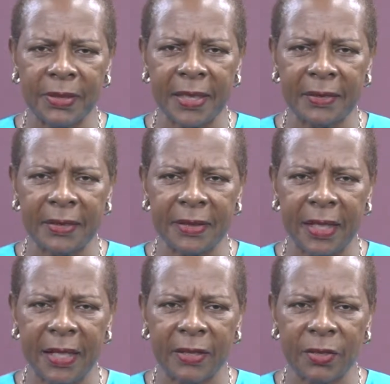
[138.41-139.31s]

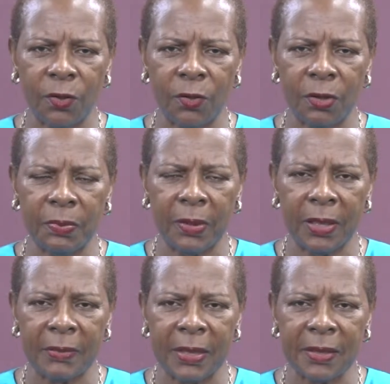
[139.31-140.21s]
sensitize all
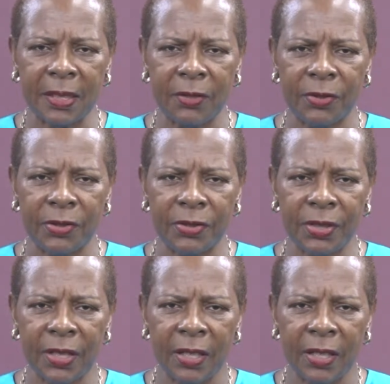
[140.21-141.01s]
parliamentarians